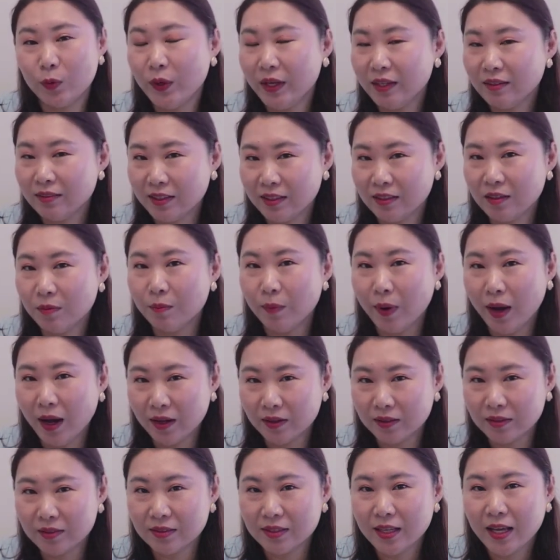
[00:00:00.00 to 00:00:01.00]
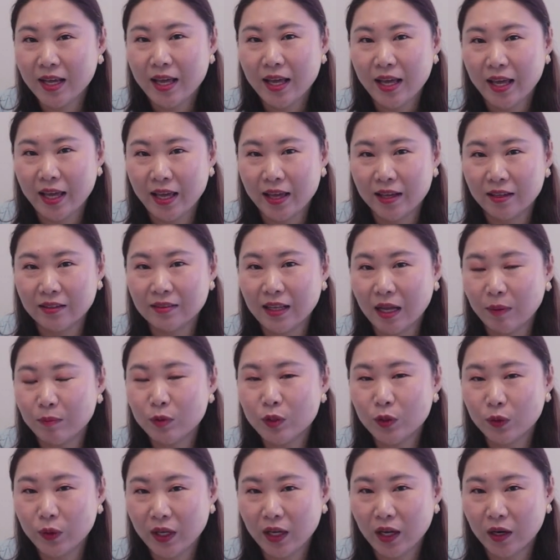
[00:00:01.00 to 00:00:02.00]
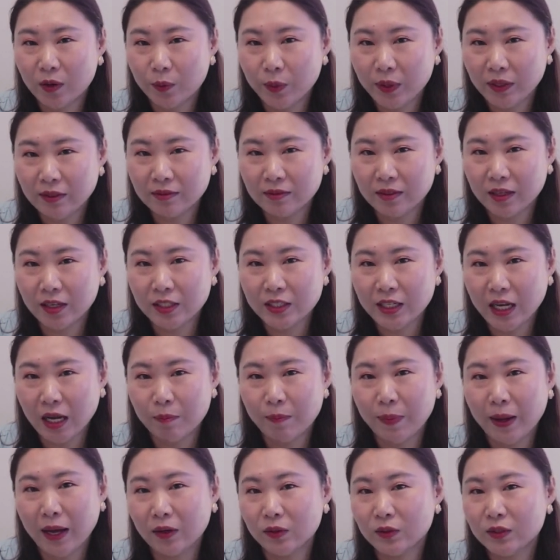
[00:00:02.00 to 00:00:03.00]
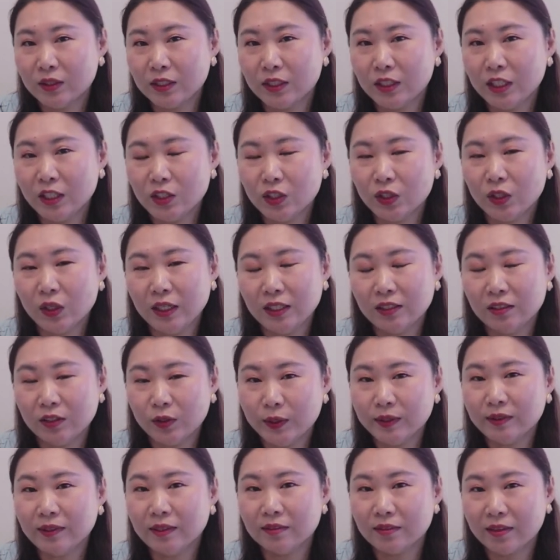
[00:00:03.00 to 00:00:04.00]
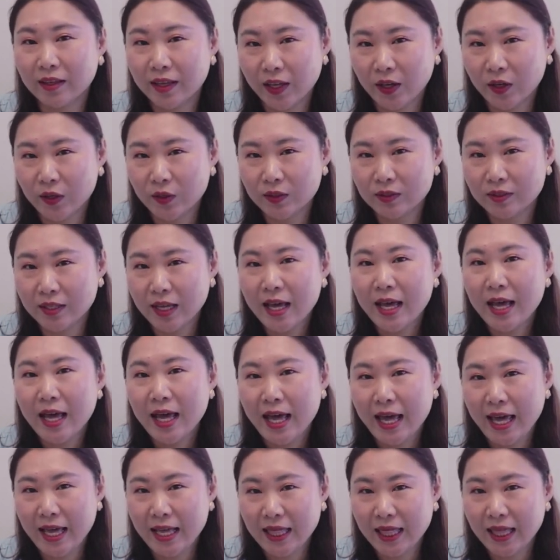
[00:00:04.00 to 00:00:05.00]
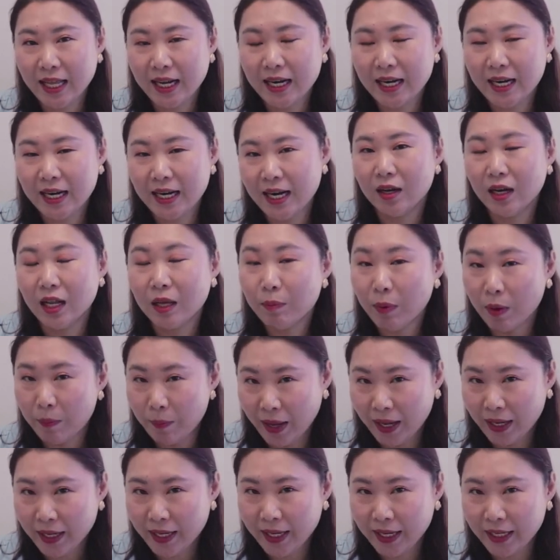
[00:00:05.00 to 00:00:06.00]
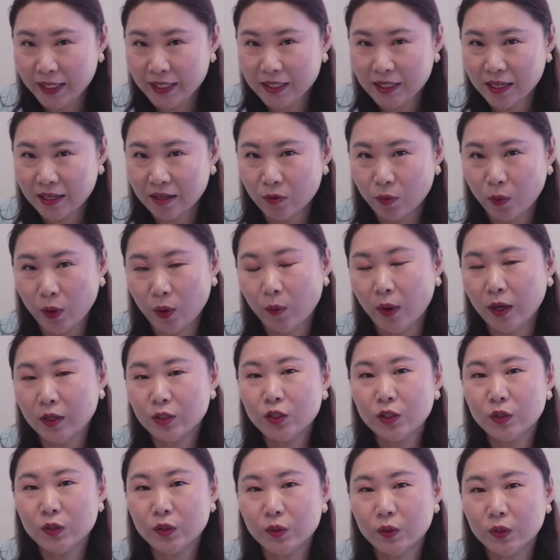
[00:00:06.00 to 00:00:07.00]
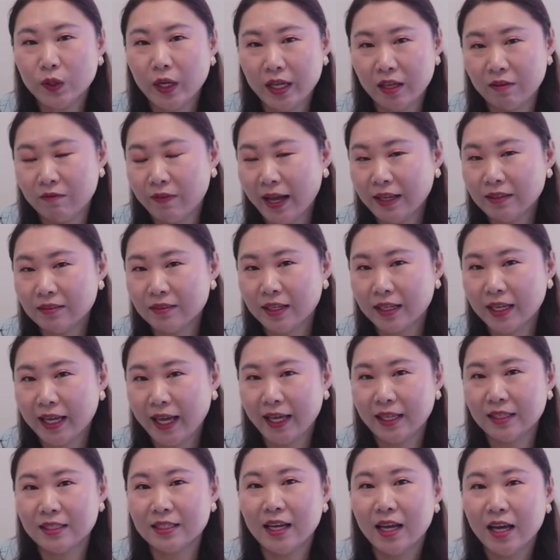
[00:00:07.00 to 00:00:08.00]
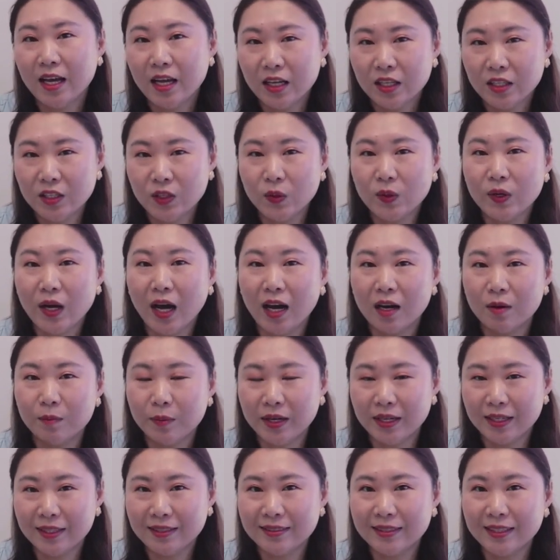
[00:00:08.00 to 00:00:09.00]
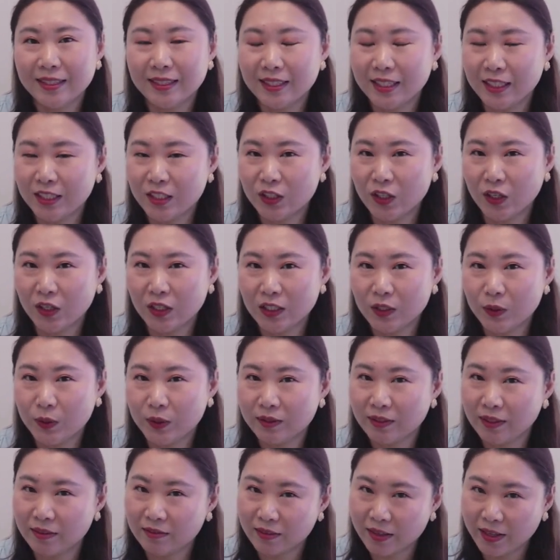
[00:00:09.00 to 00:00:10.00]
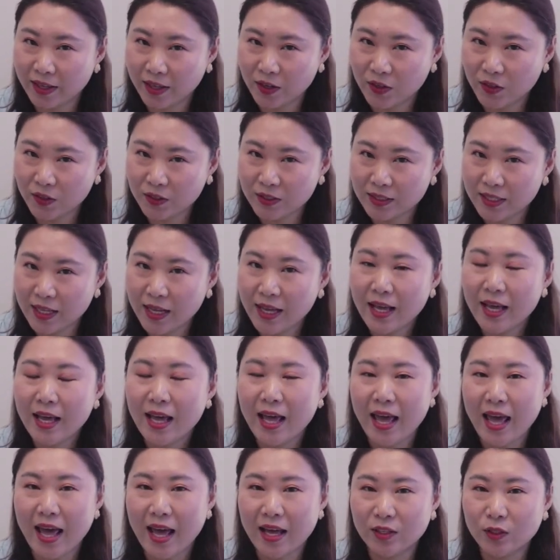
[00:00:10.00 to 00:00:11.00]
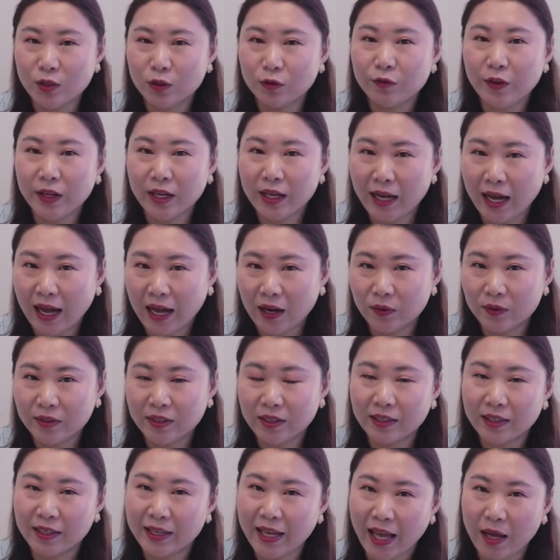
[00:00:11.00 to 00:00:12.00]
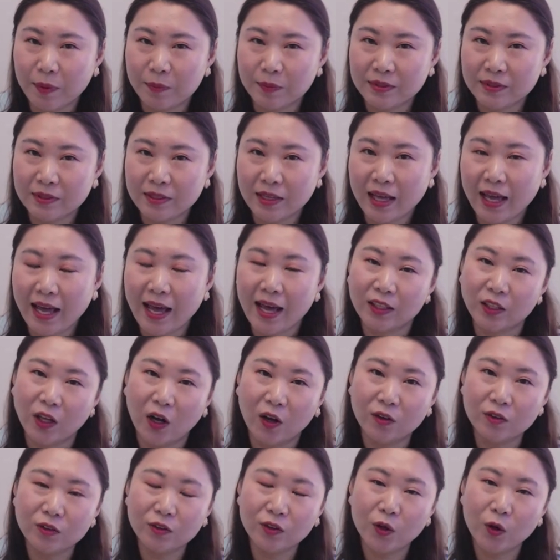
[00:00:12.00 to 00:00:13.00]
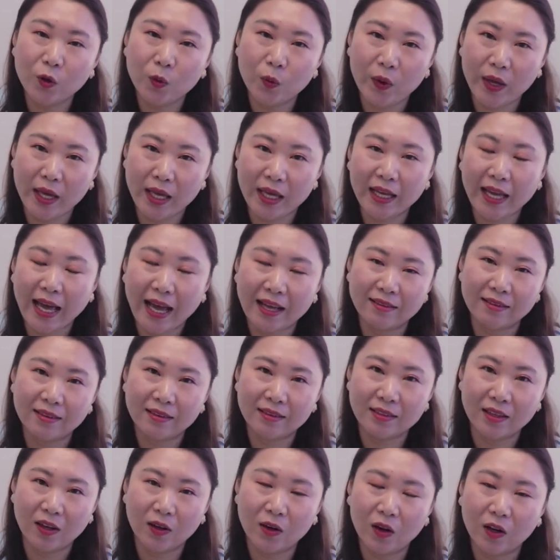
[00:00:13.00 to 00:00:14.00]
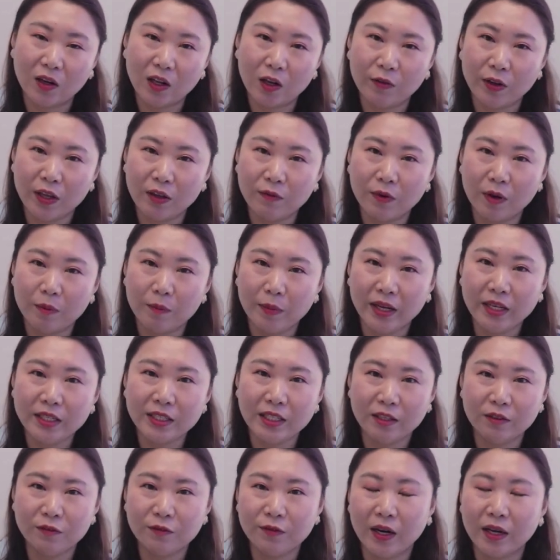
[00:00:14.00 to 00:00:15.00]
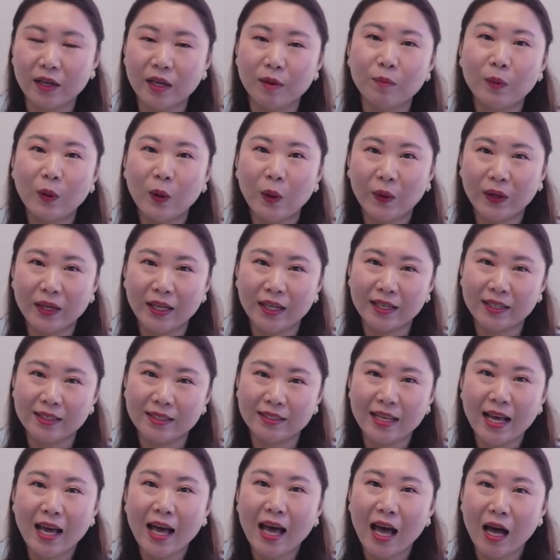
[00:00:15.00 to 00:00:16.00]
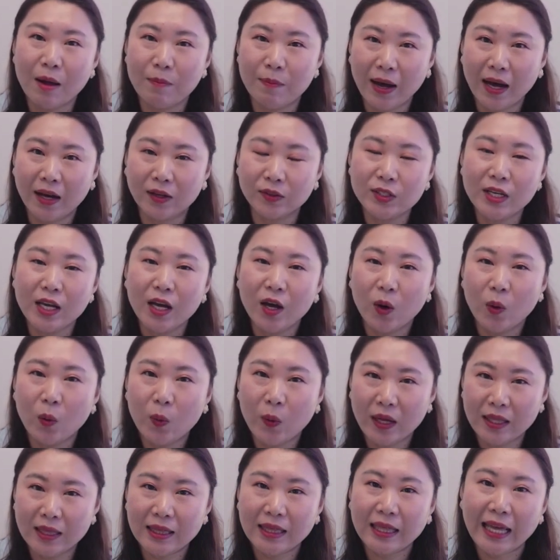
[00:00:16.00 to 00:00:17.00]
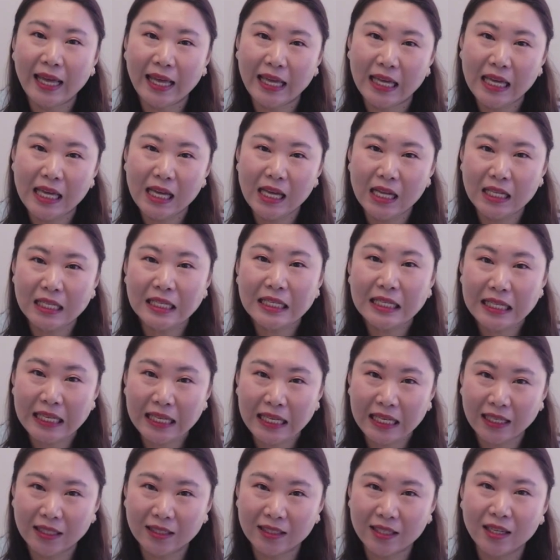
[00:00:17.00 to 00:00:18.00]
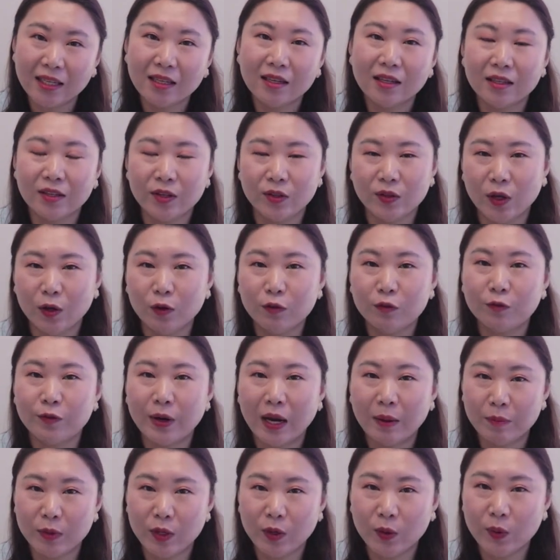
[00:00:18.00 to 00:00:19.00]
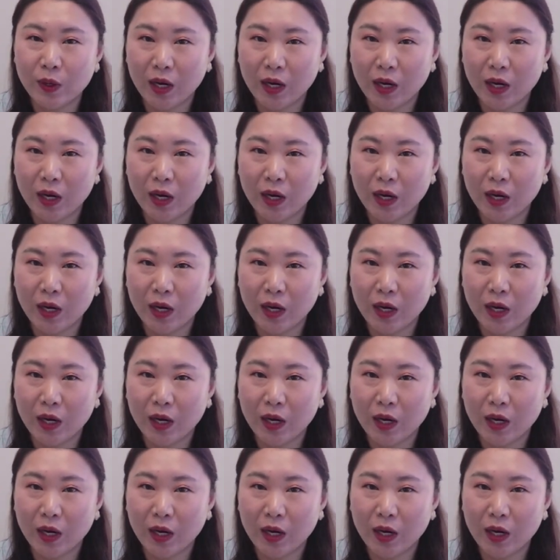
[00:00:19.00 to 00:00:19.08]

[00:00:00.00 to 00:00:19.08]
recent months is I'm doing a research about the digital literacy skills in the labor market. We want to investigate newcomers' digital literacy skills and to figure out their gaps. And also we gathered a lot of information from employers about what they need, you know, from